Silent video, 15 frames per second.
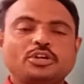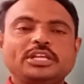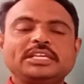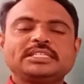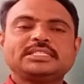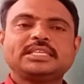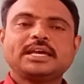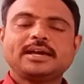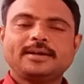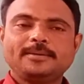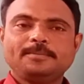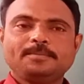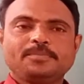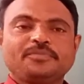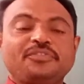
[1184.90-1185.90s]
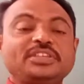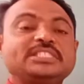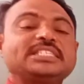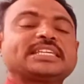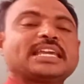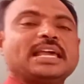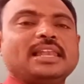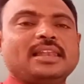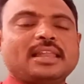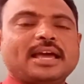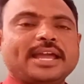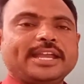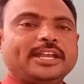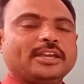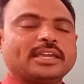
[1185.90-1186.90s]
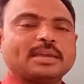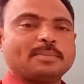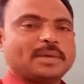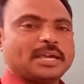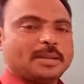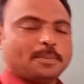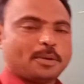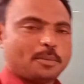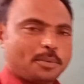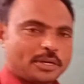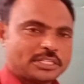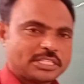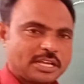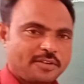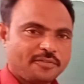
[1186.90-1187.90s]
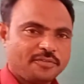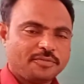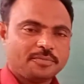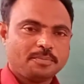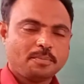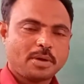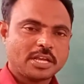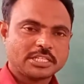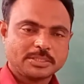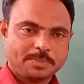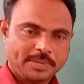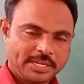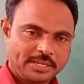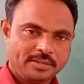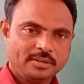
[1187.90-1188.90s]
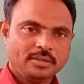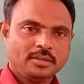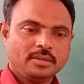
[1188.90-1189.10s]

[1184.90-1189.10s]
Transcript: is the physical and chemical properties of phosphine?